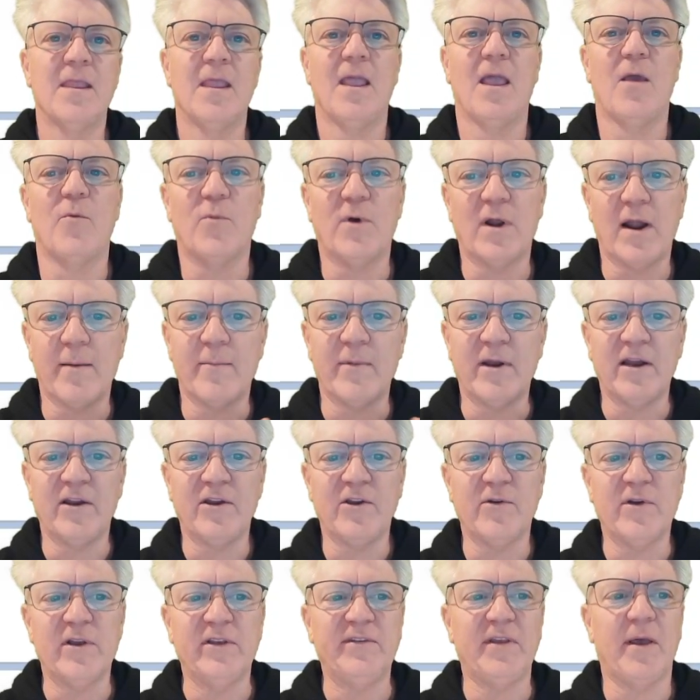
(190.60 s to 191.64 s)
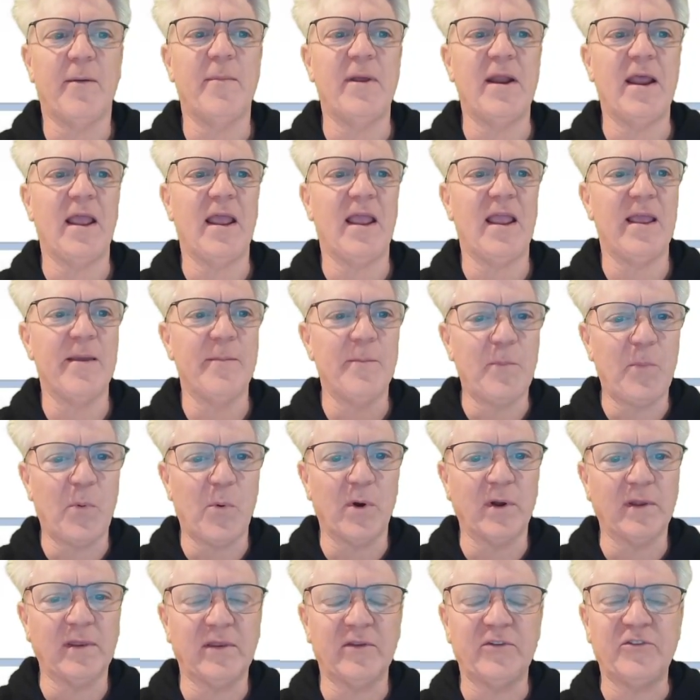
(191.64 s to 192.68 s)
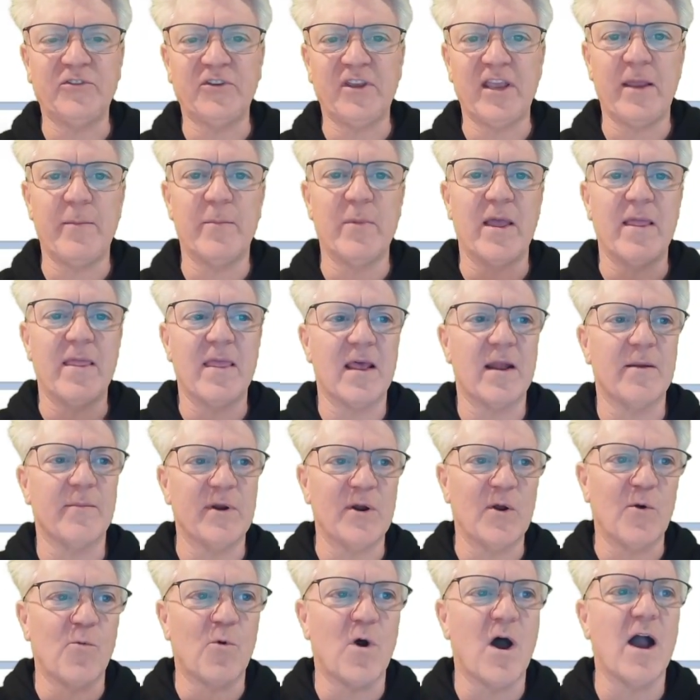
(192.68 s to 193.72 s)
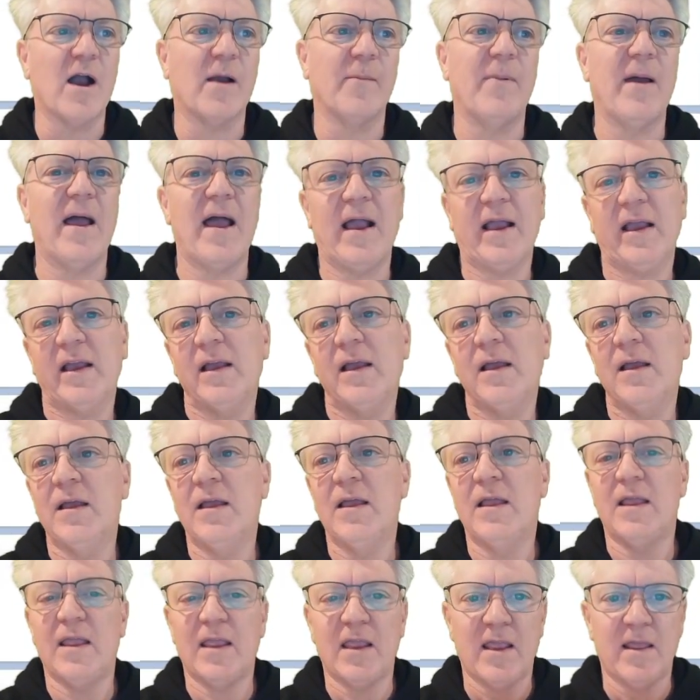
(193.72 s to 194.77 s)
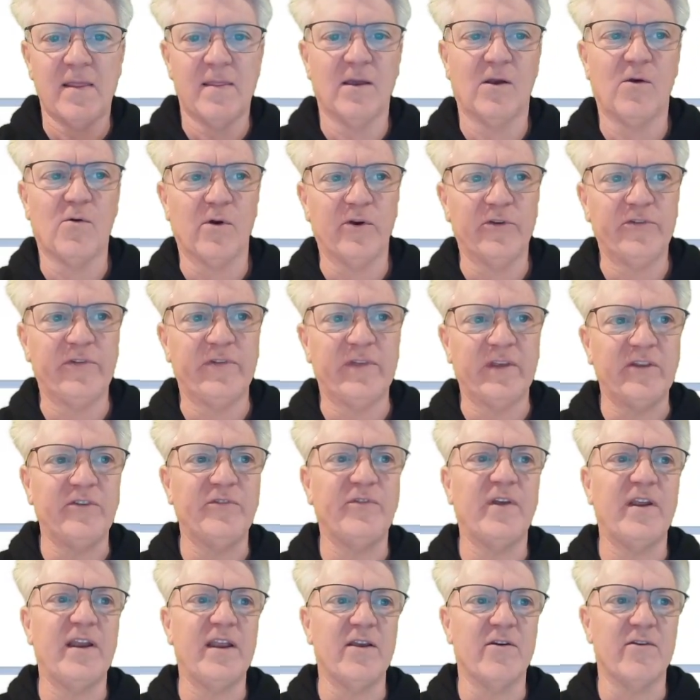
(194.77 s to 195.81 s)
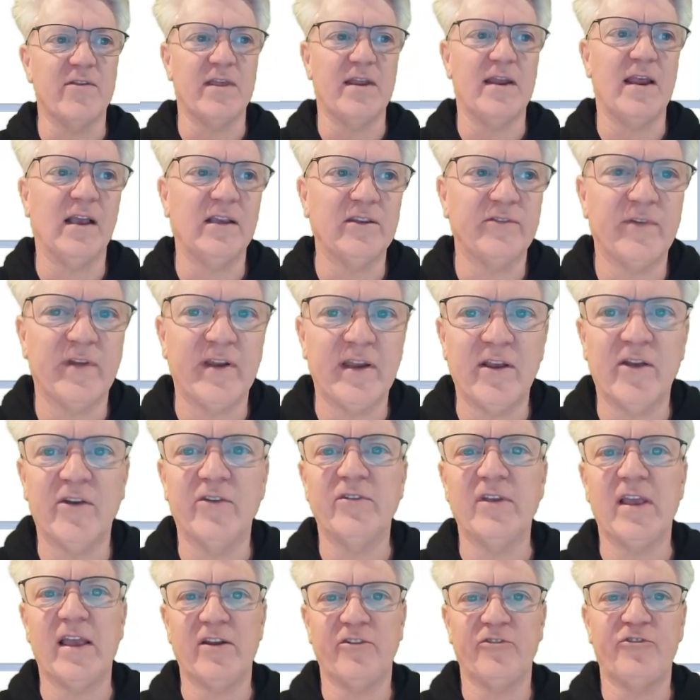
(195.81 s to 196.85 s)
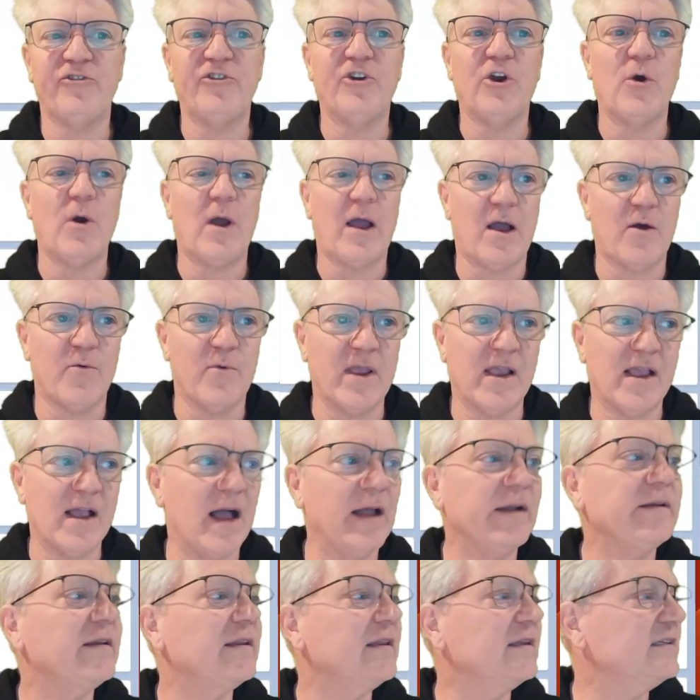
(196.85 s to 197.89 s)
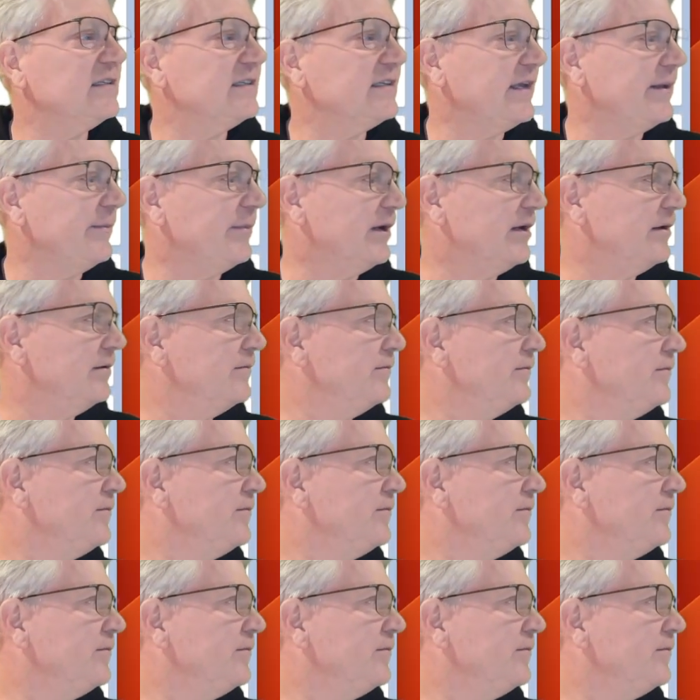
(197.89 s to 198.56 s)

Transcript: And what I'm going to do is I'm going to import the schema, and then I'm going to walk back in the course of this video and the next videos and show how we got to the schema.